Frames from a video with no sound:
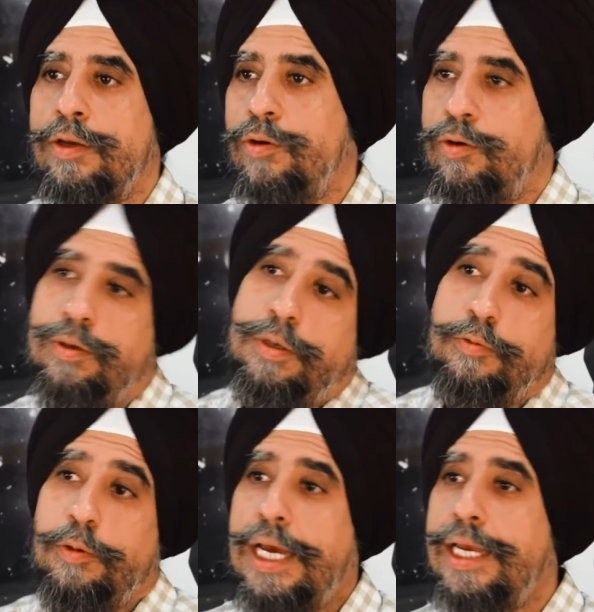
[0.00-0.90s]
You know,
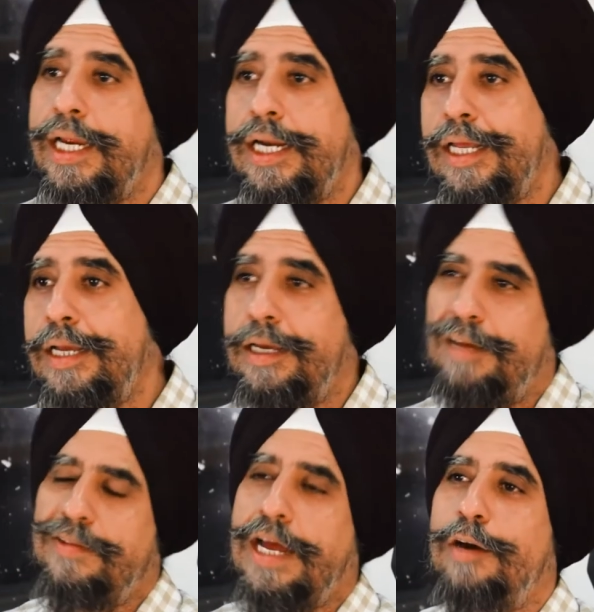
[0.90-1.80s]
if you like eating,
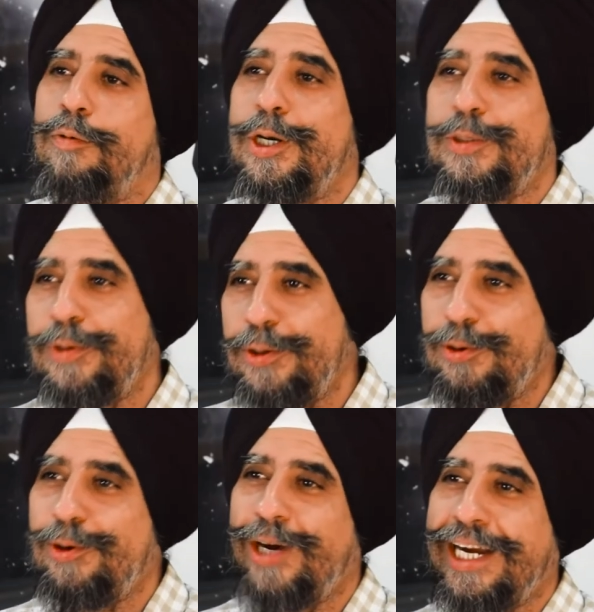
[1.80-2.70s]
if that works for you,
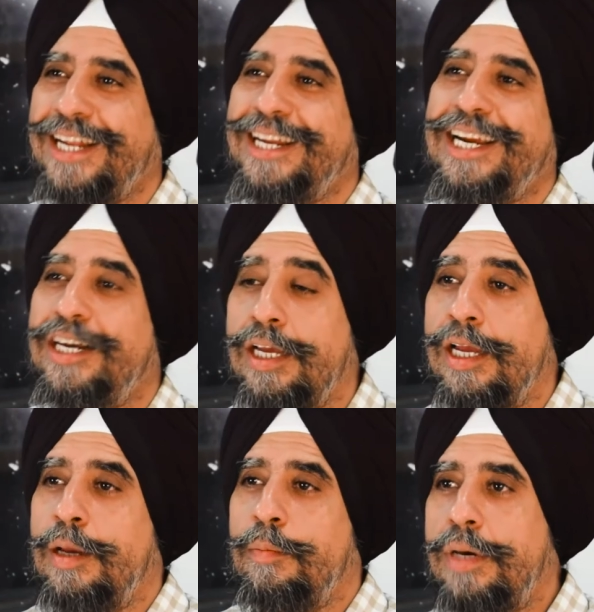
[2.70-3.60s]
go ahead and eat.
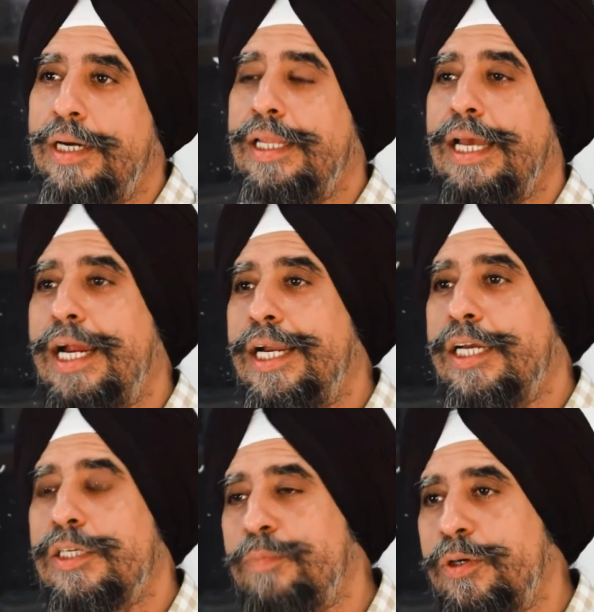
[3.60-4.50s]
But the
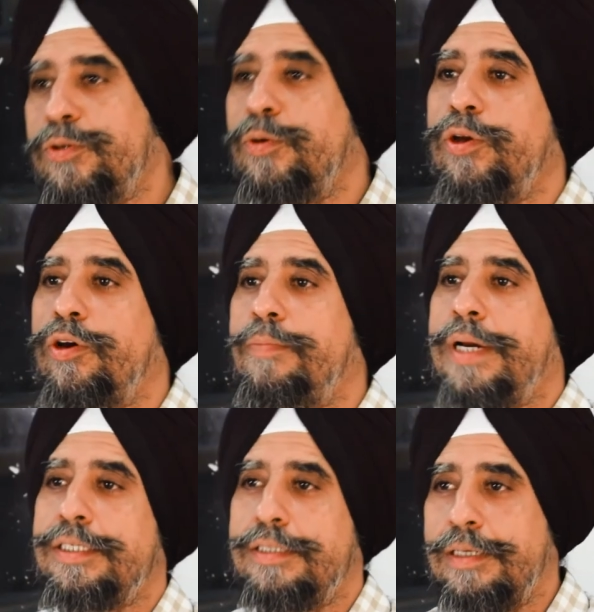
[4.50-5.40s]
idea is pursue your
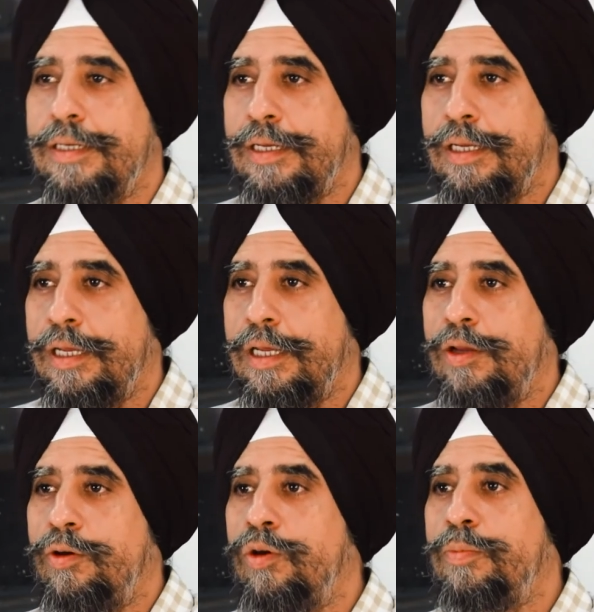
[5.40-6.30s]
passion.
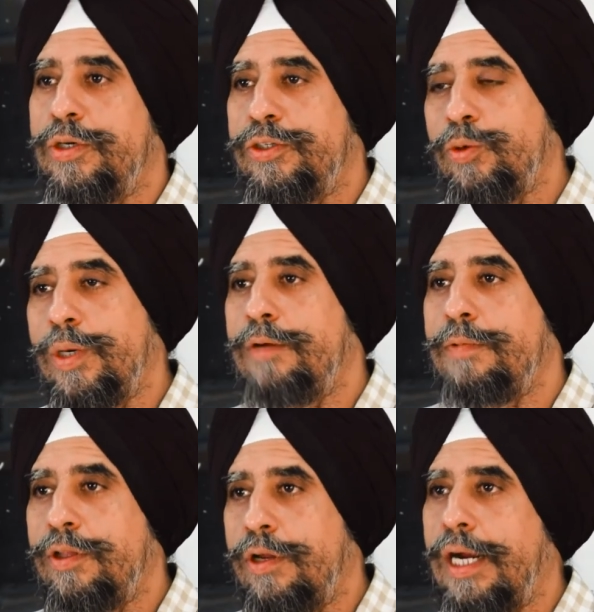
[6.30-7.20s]
You know, pursue it
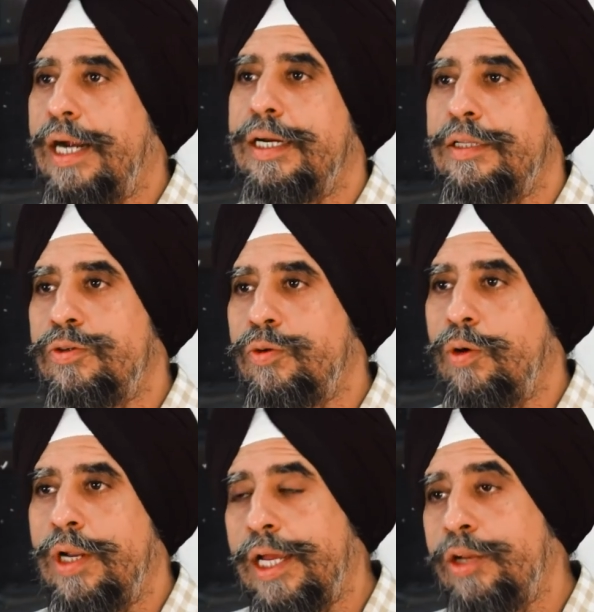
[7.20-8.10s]
with your heart and
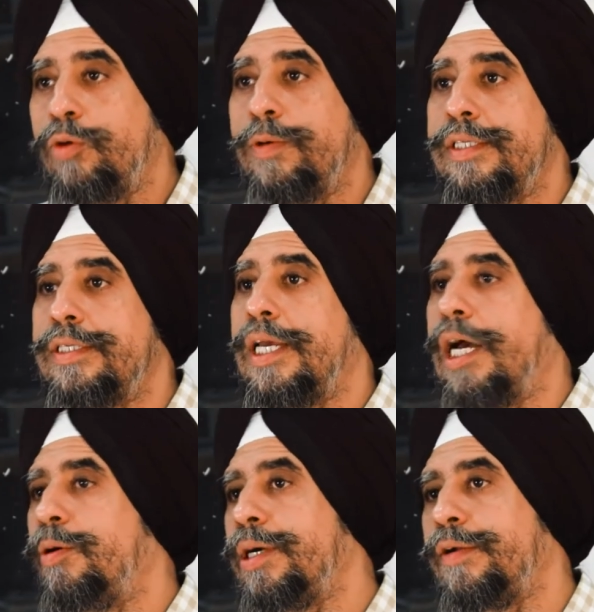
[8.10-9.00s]
soul, and you will see
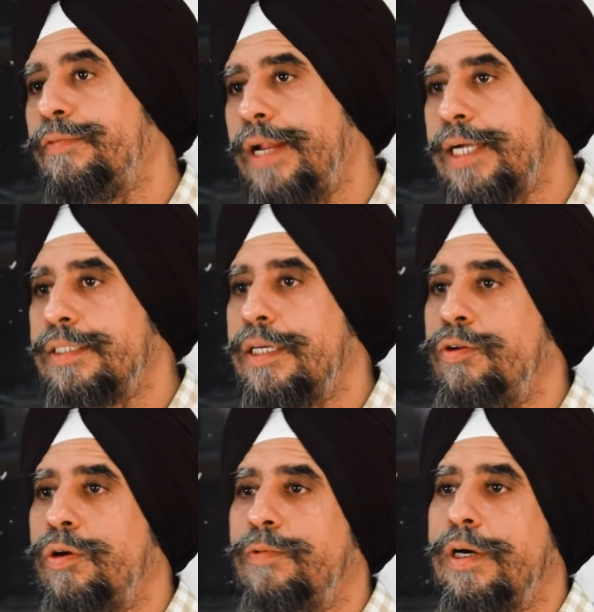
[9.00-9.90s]
how it reflects
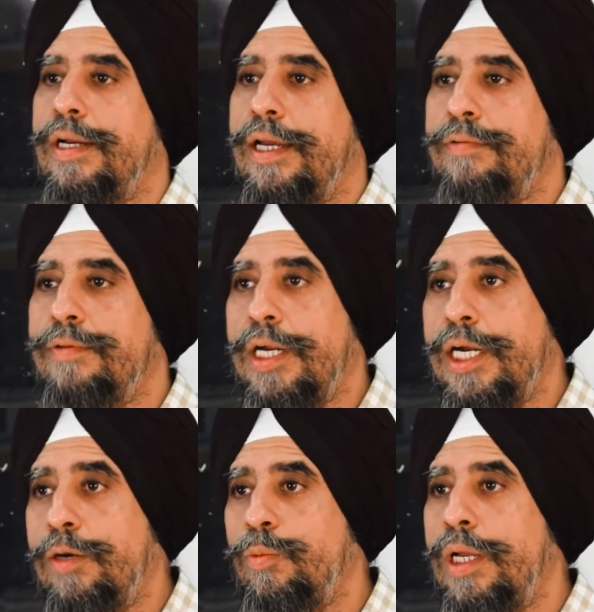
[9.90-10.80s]
in your work life.
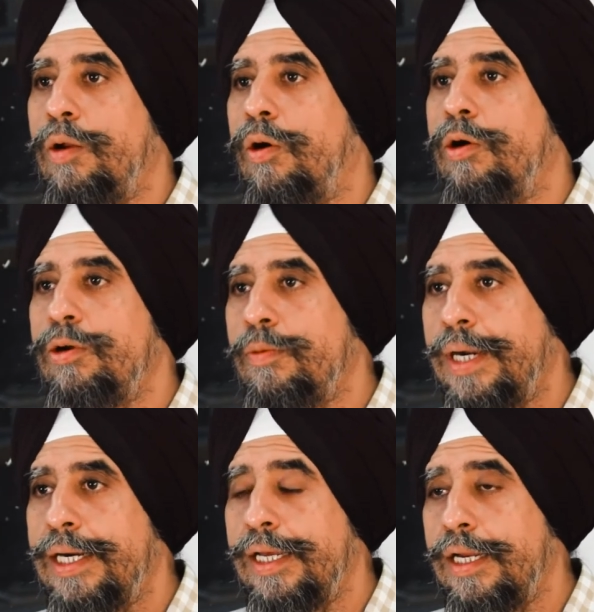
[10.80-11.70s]
It will
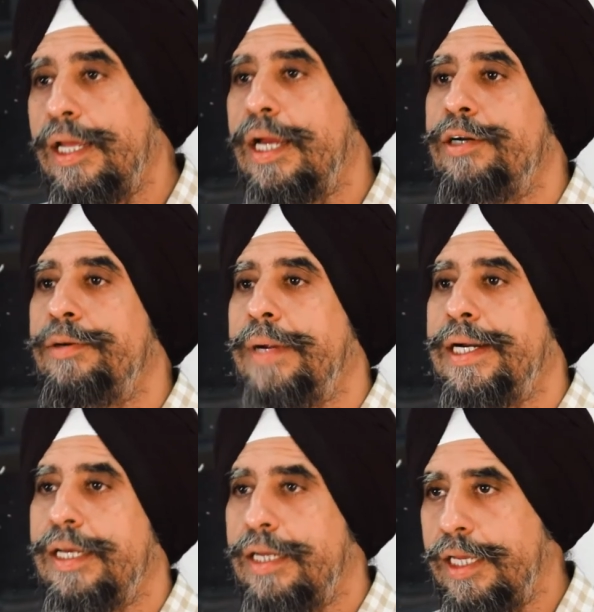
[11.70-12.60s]
automatically and
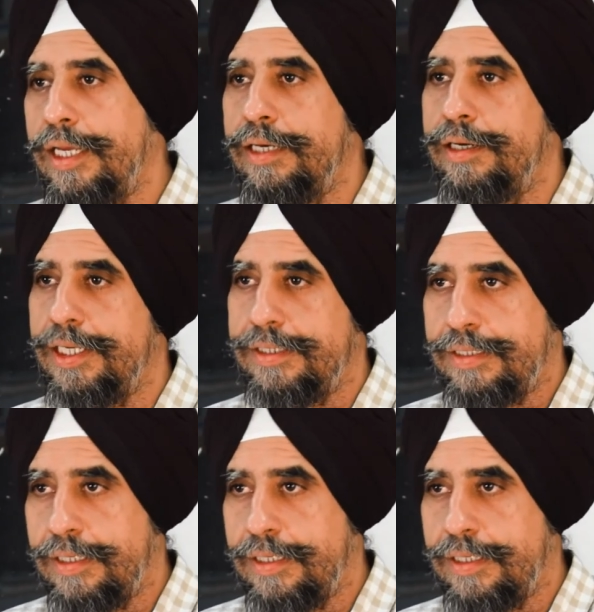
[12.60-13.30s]
dramatically increase.